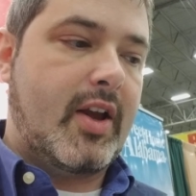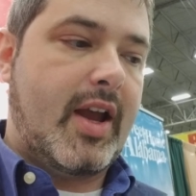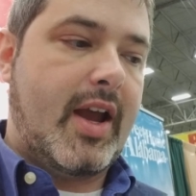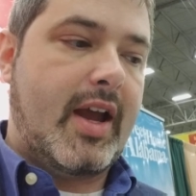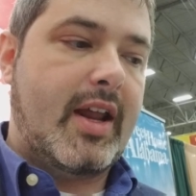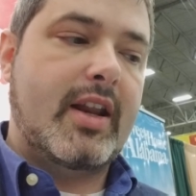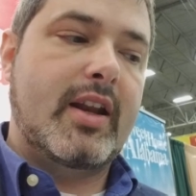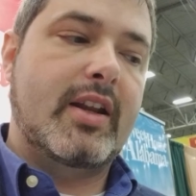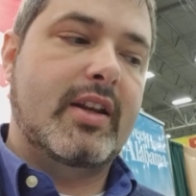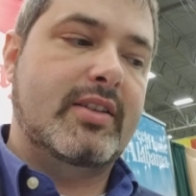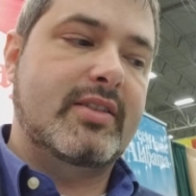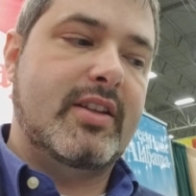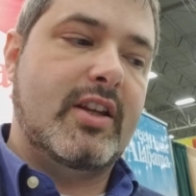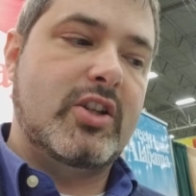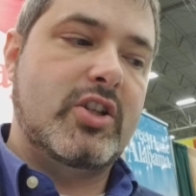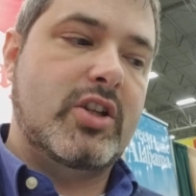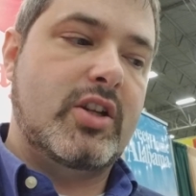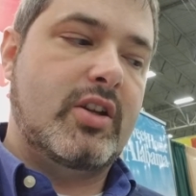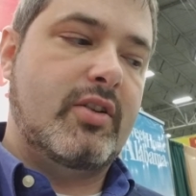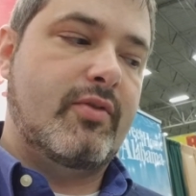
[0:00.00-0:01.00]
add an
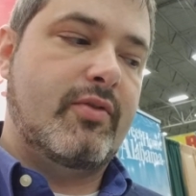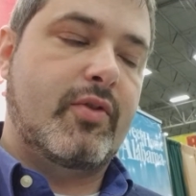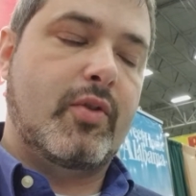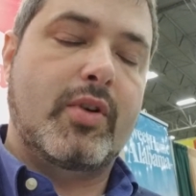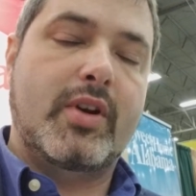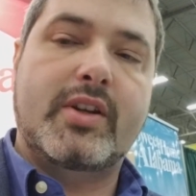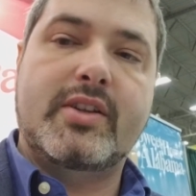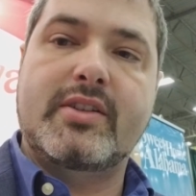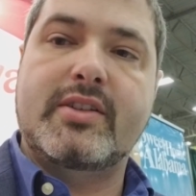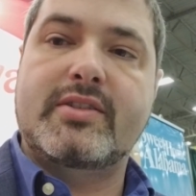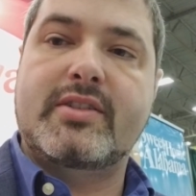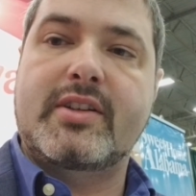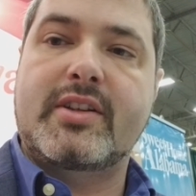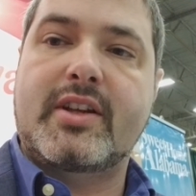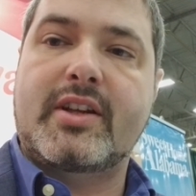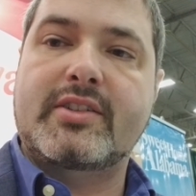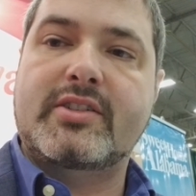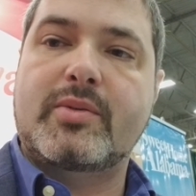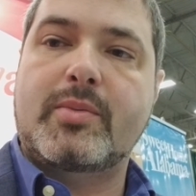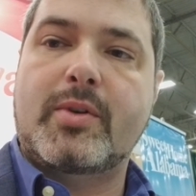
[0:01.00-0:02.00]
extension for an existing
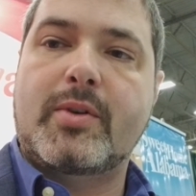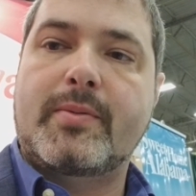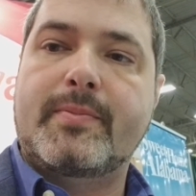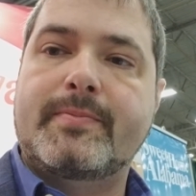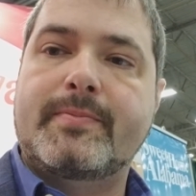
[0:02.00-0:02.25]
customer.